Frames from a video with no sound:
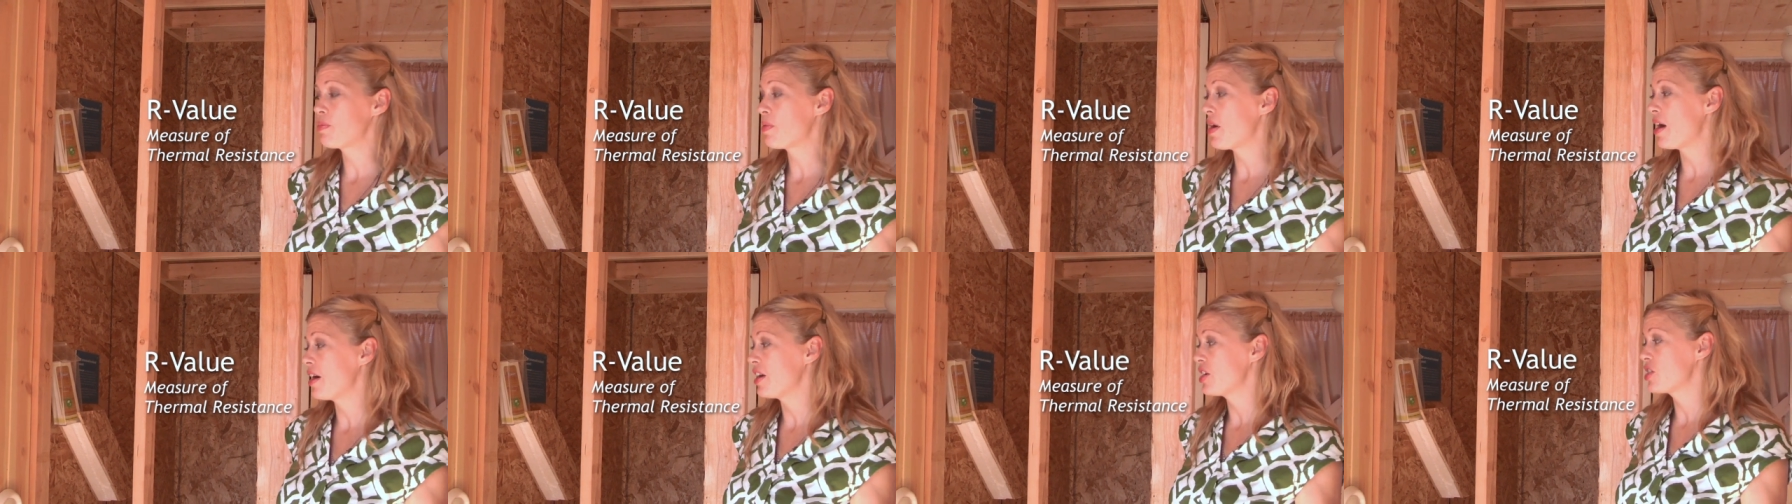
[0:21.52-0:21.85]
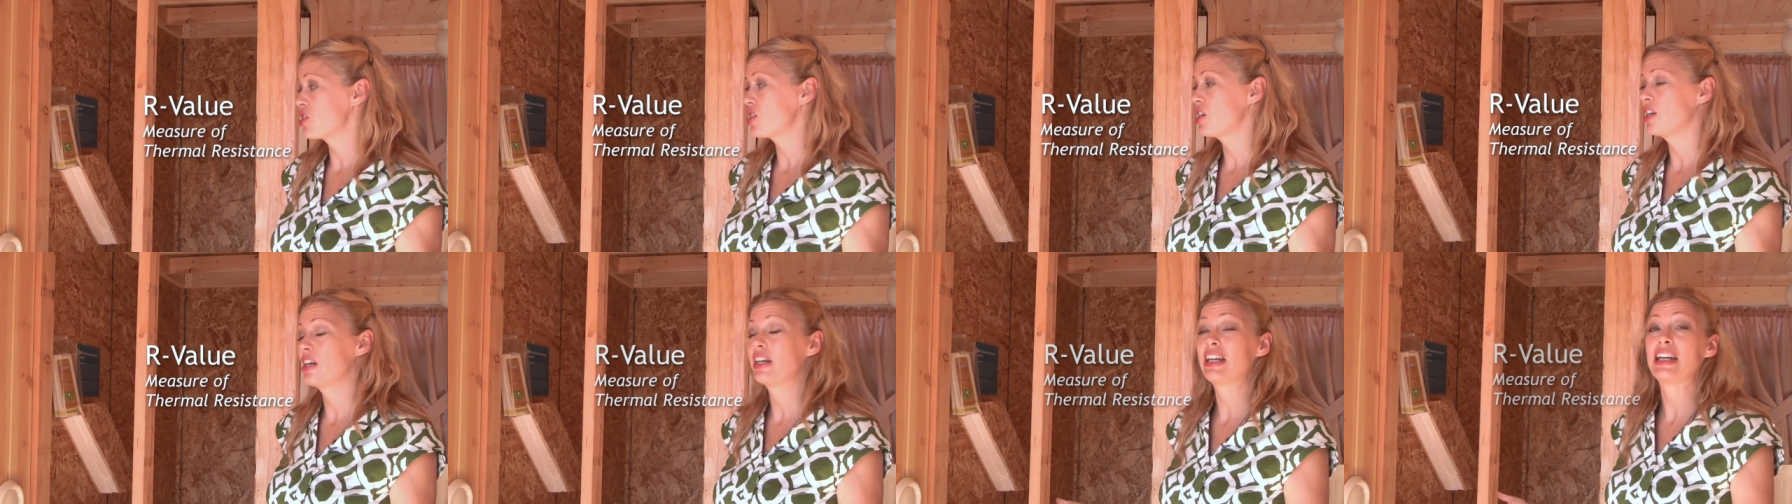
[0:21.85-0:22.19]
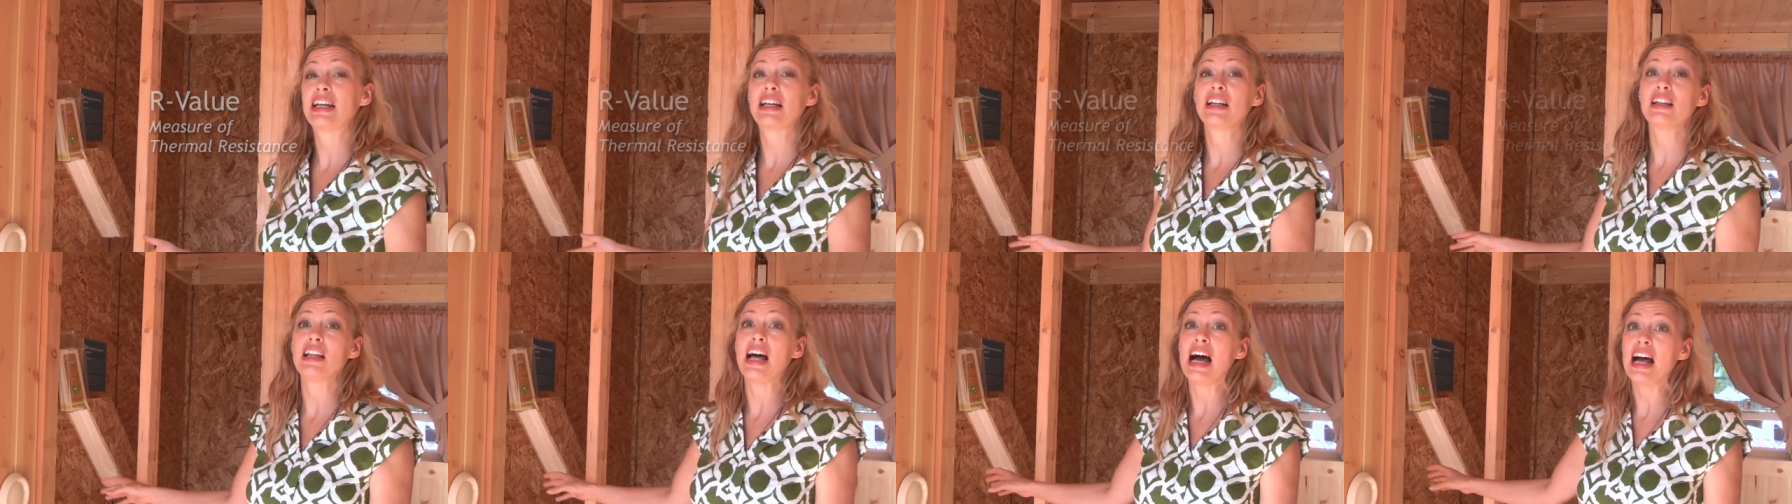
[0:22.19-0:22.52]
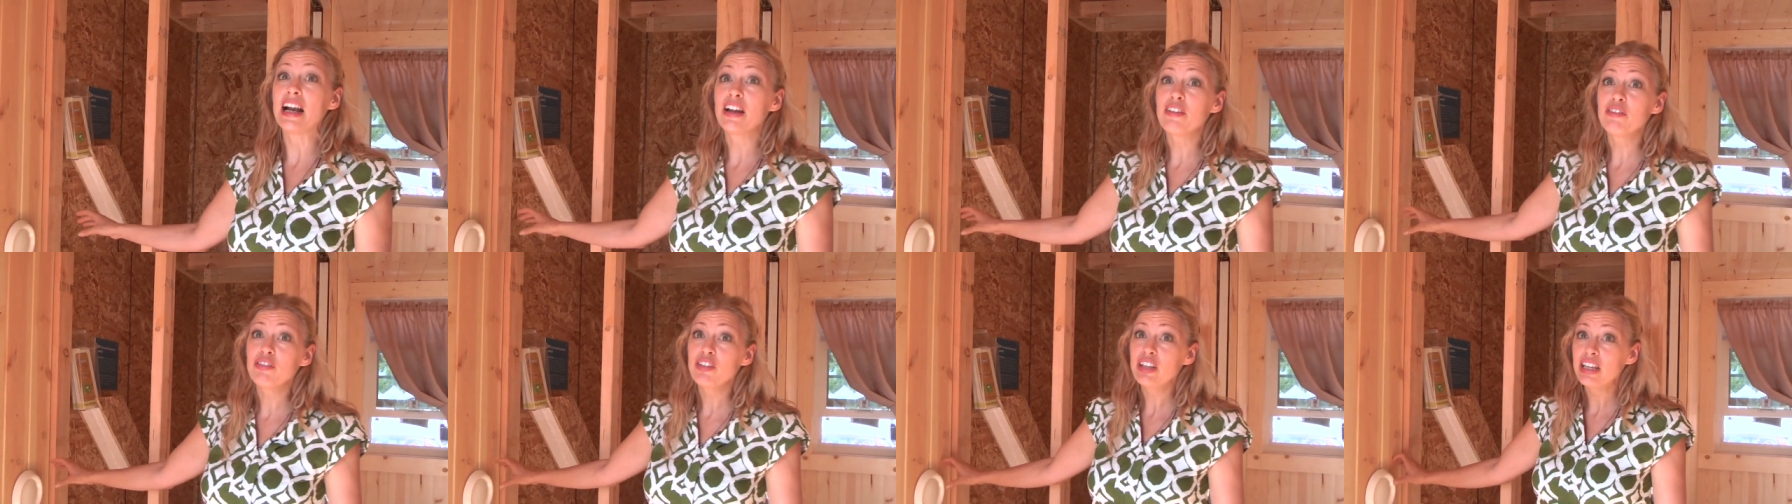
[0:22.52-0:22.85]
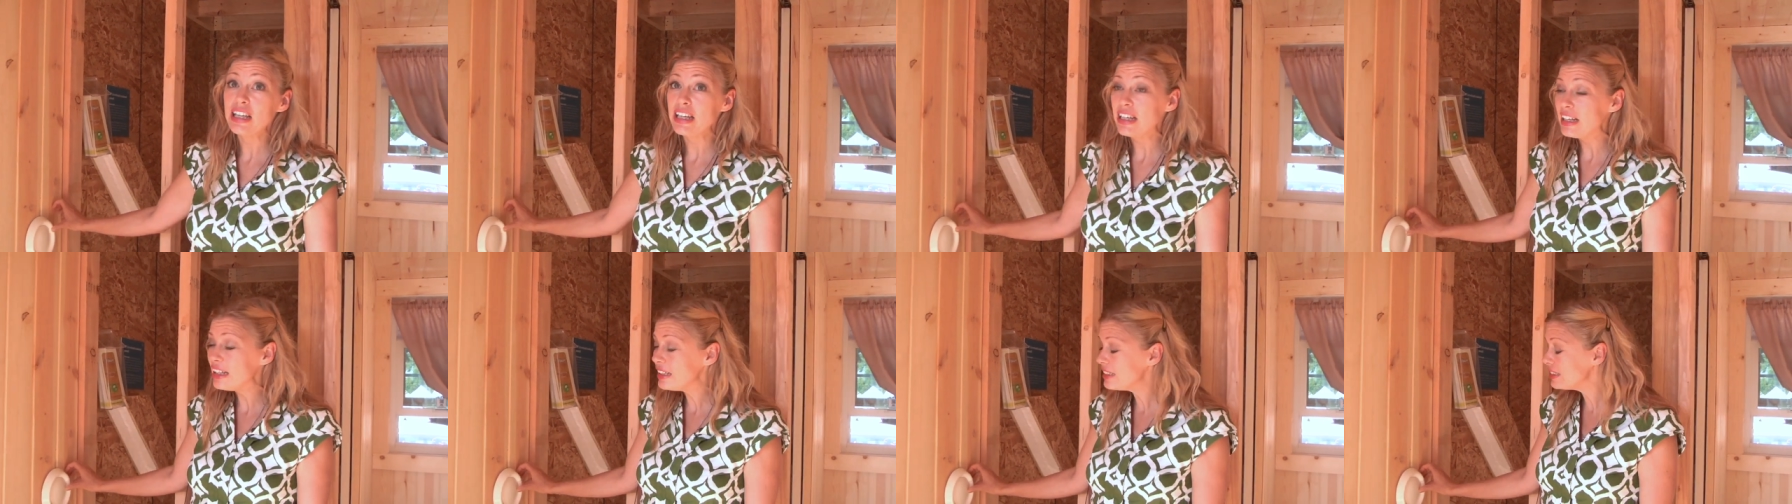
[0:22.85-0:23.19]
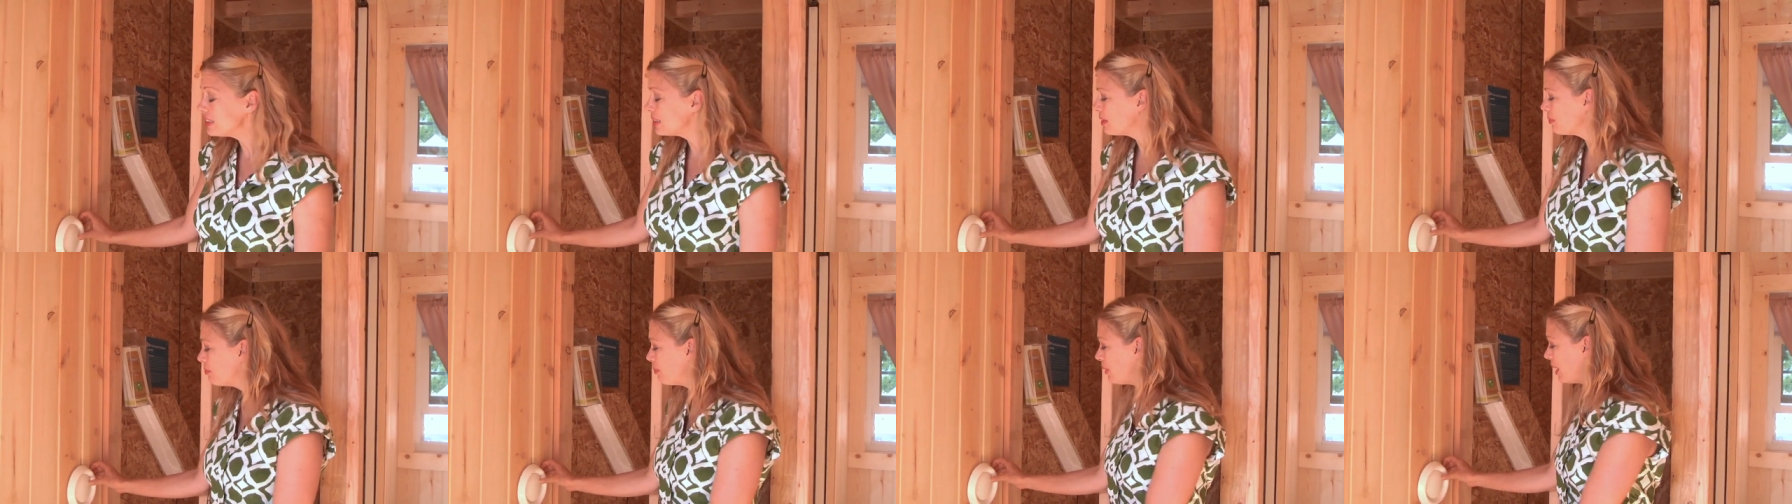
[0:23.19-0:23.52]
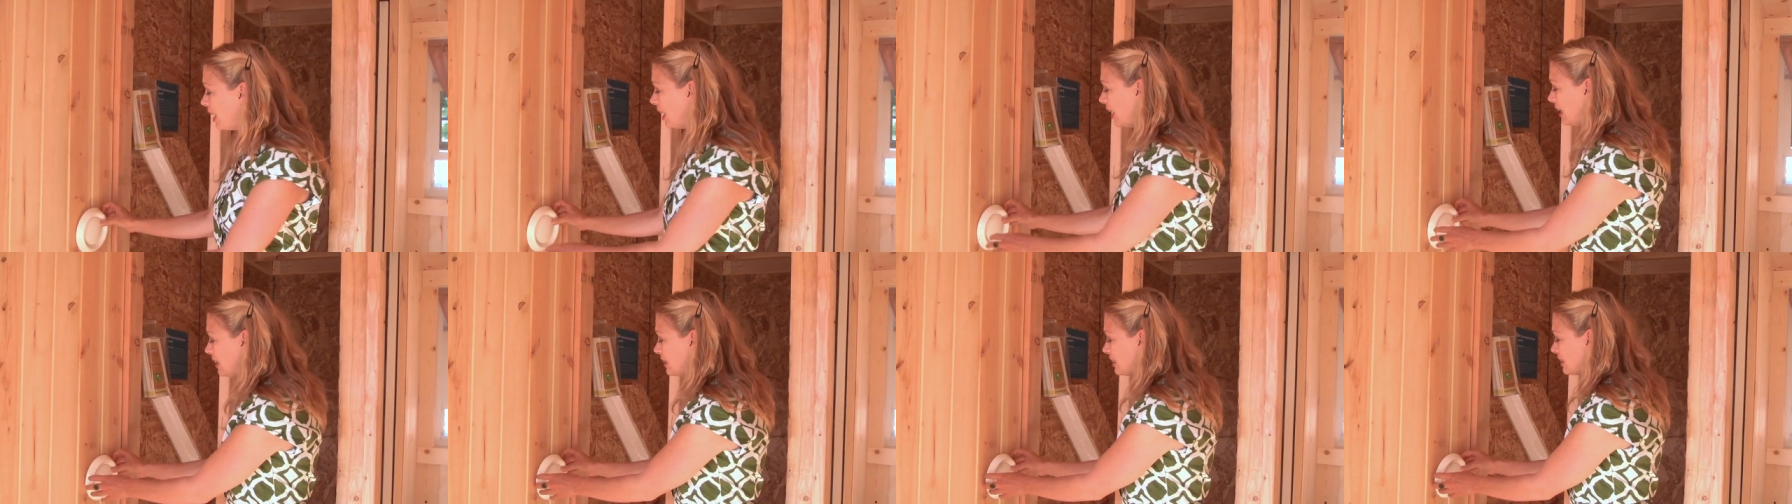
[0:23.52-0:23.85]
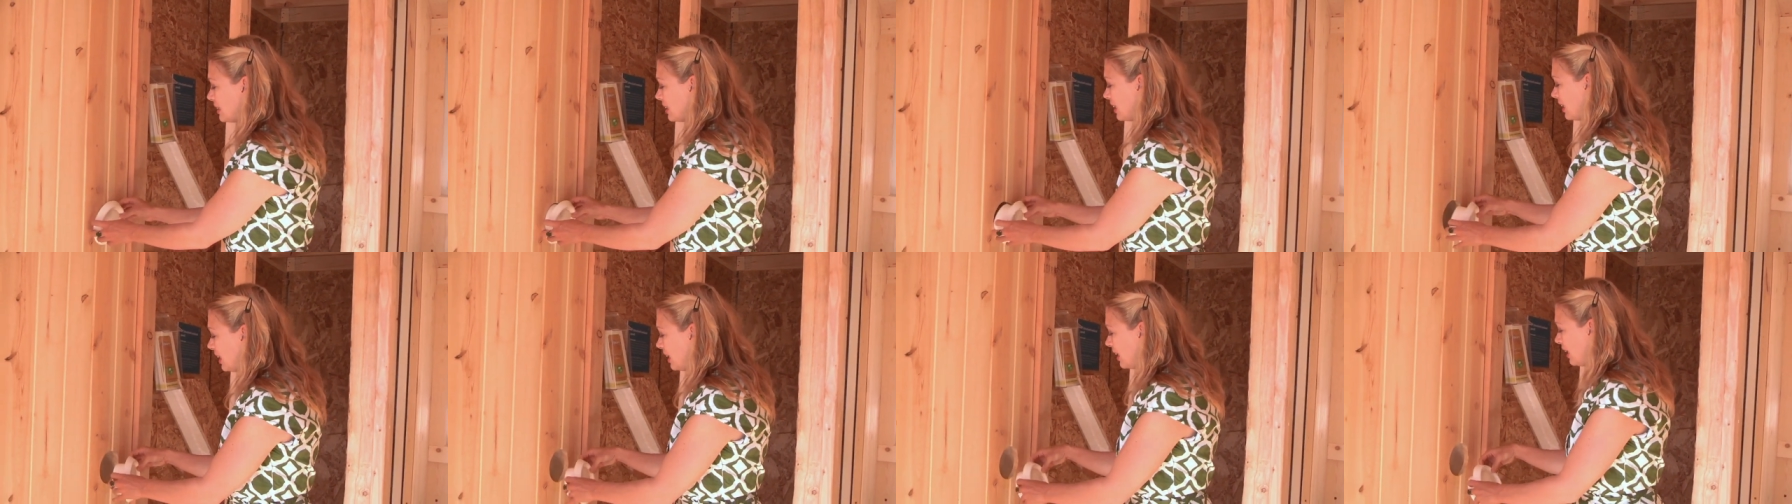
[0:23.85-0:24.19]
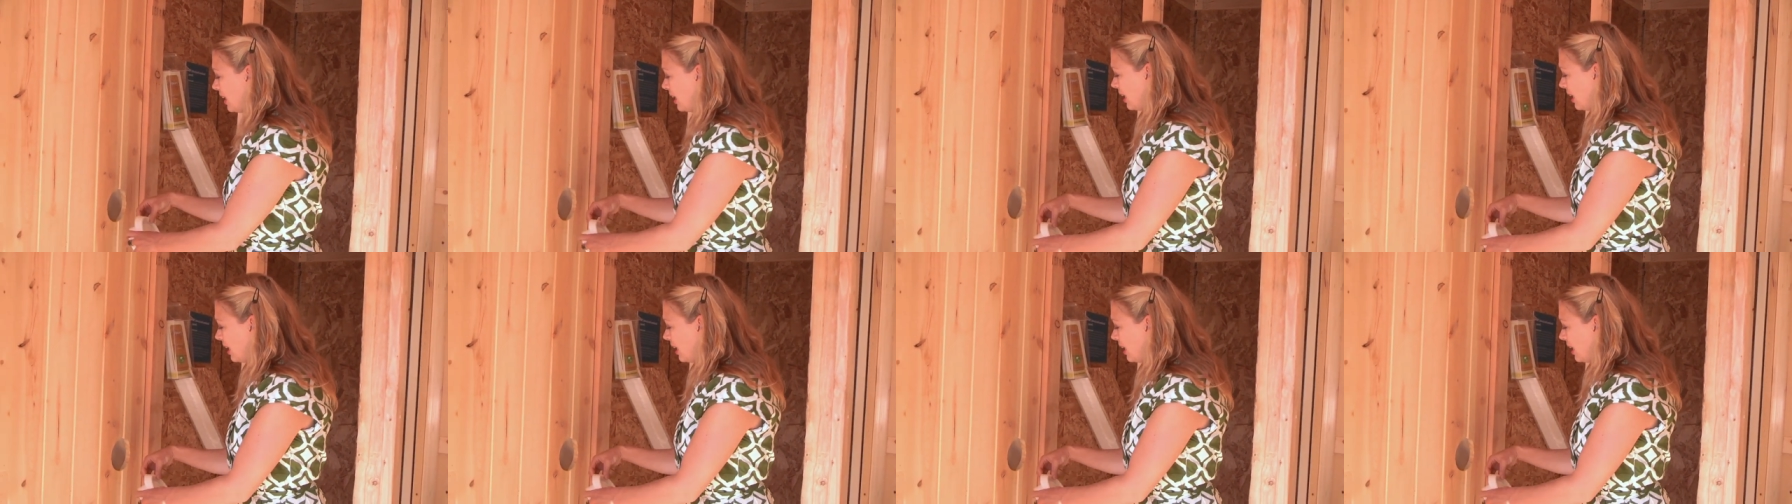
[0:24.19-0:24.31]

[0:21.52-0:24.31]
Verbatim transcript: we probably shouldn't need a lot of heat, but